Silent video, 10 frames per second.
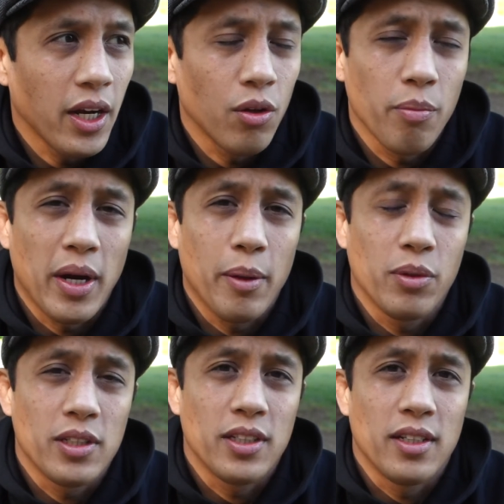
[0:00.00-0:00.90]
know in the Bible
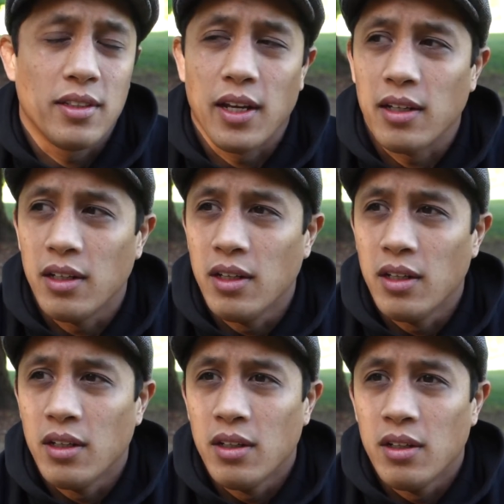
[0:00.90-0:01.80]
it says that
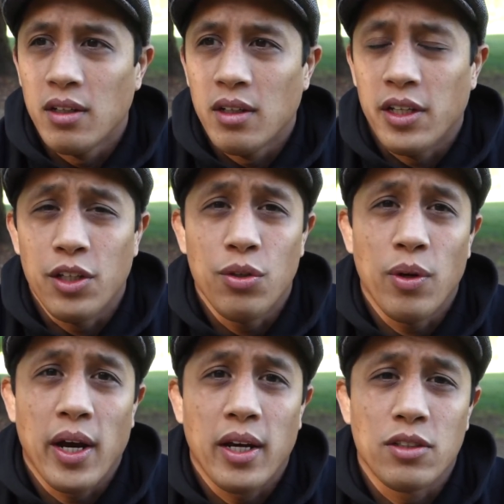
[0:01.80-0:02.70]
he who
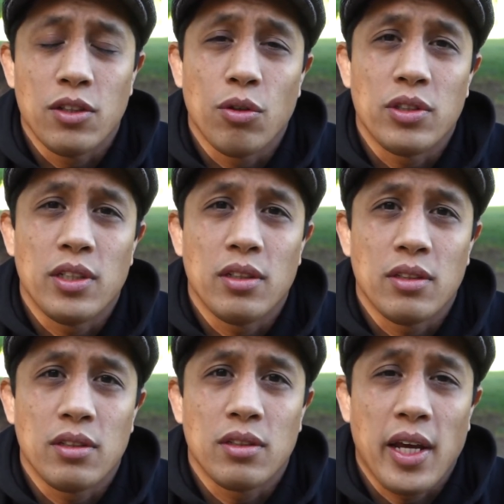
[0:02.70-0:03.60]
has no
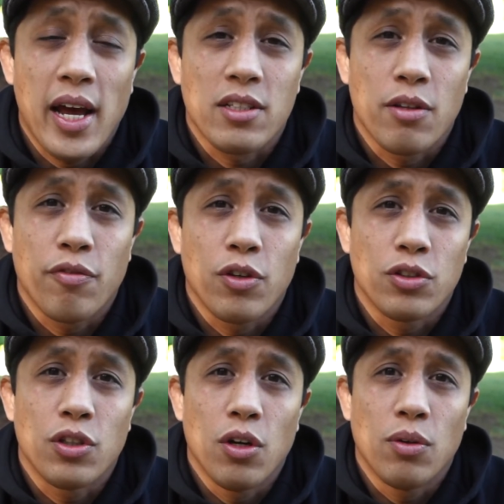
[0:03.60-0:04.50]
sins cast the first
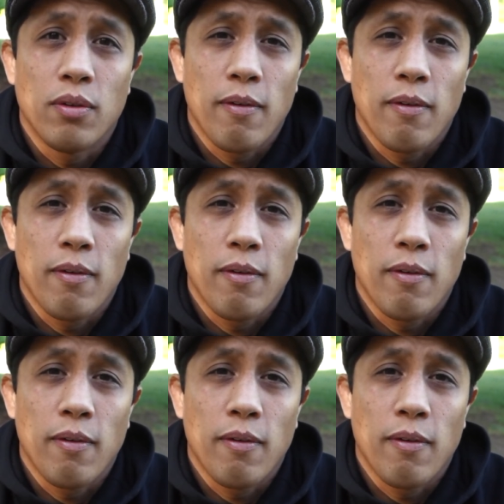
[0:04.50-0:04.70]
stone.